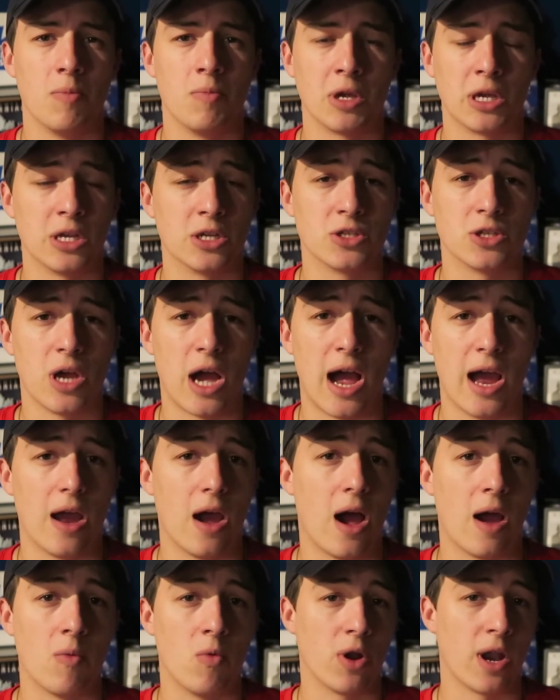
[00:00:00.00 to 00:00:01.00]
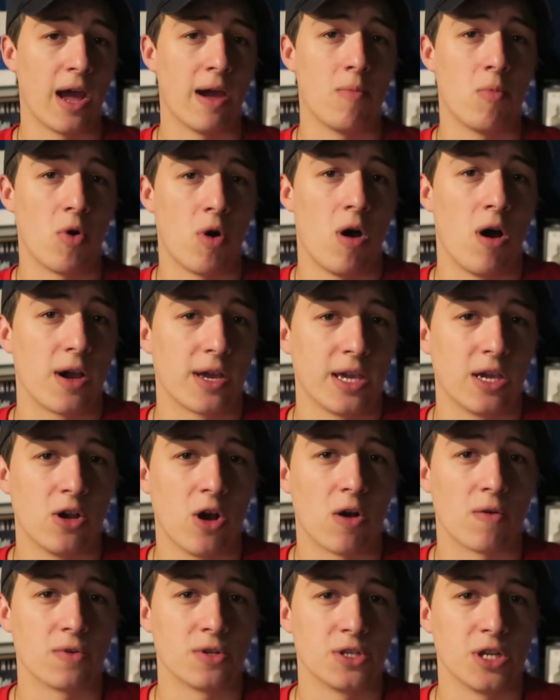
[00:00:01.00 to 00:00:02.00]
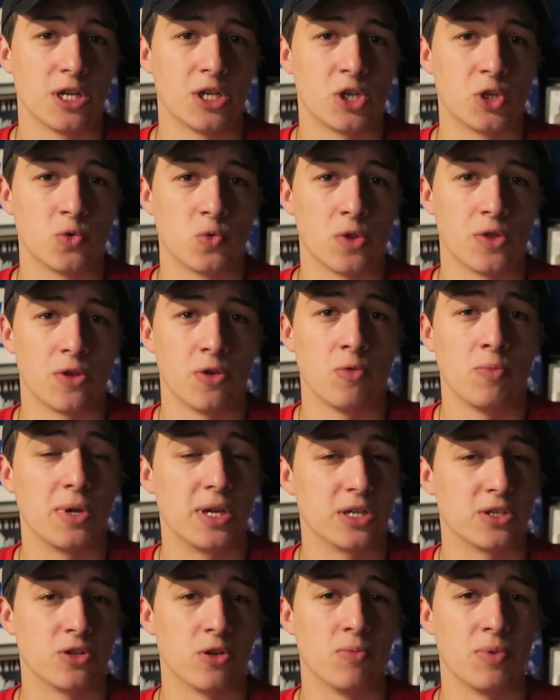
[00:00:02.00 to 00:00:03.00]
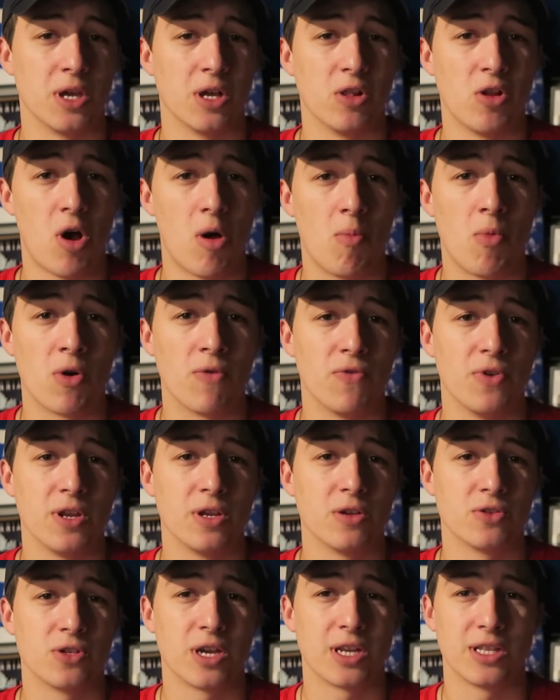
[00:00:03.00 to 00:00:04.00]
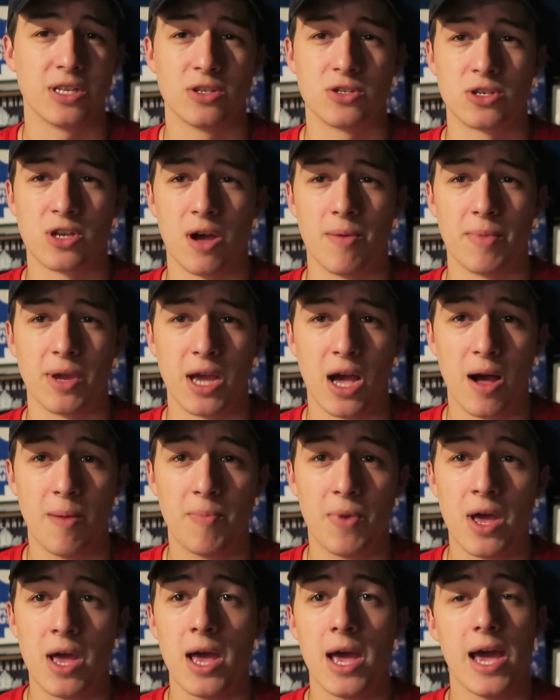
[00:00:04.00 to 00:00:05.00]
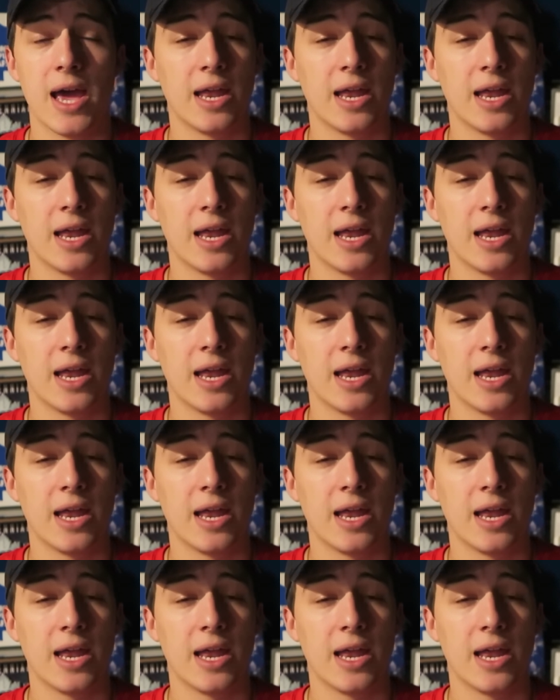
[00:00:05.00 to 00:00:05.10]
because I want to have more hockey conversations with you, because there'll be a lot more videos like this coming up.